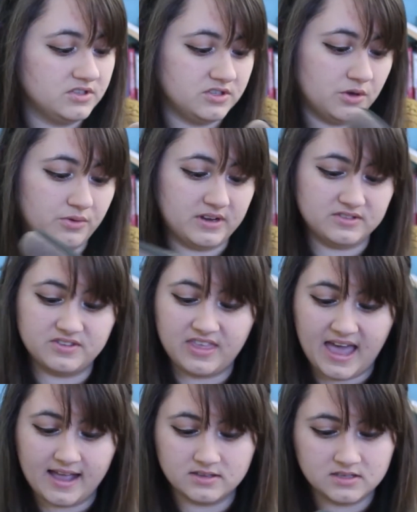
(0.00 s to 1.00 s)
so there's
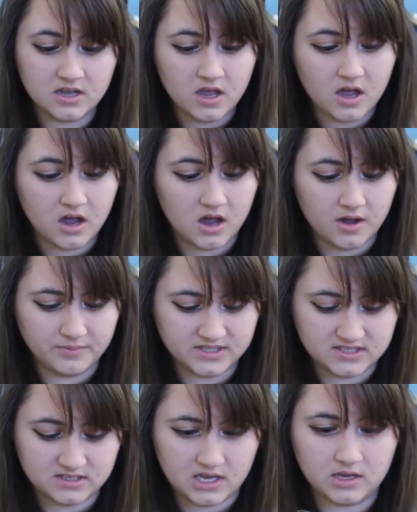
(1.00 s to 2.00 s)
that. Um,
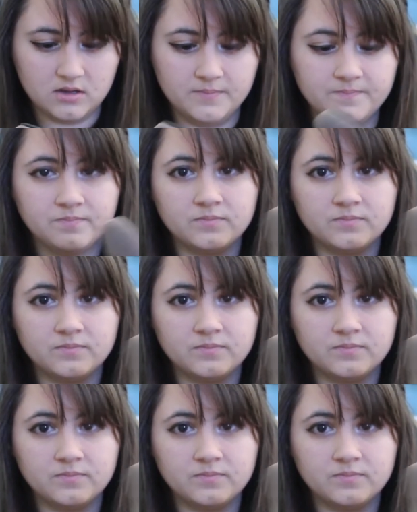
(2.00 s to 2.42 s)
let's see.